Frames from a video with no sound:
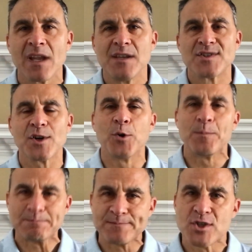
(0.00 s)
So
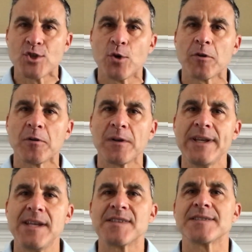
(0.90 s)
shorter
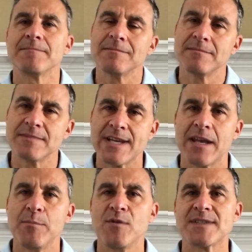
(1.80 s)
lease, tenant
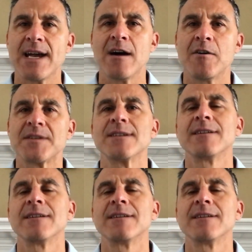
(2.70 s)
moves out.